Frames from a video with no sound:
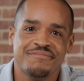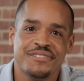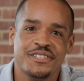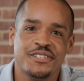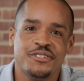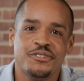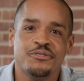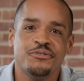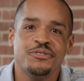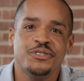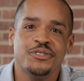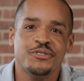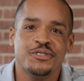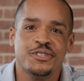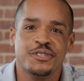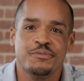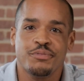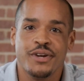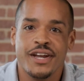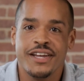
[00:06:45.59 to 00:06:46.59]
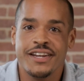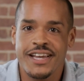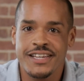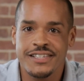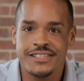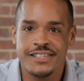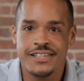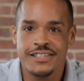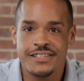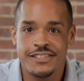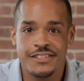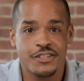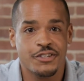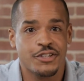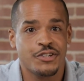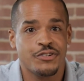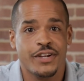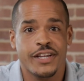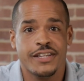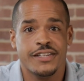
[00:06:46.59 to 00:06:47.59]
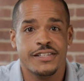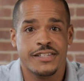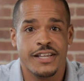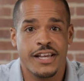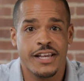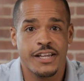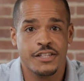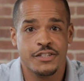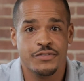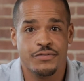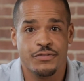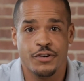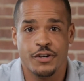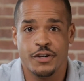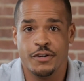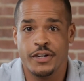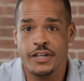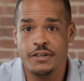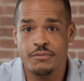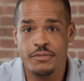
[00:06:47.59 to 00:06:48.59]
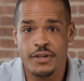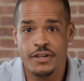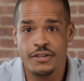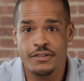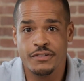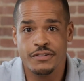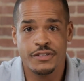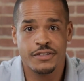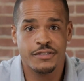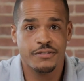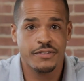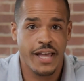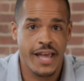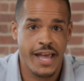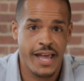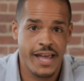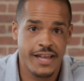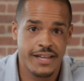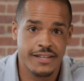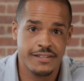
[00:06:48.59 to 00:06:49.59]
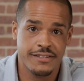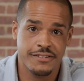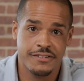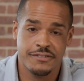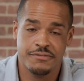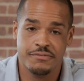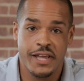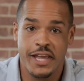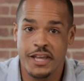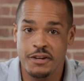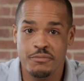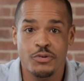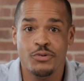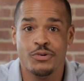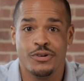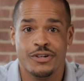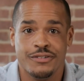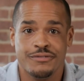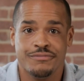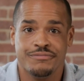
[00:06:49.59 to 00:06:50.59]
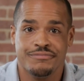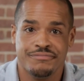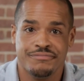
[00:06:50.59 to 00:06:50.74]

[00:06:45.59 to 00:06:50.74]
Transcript: This tool uses brand assets to create designs for your emails, ads, and more.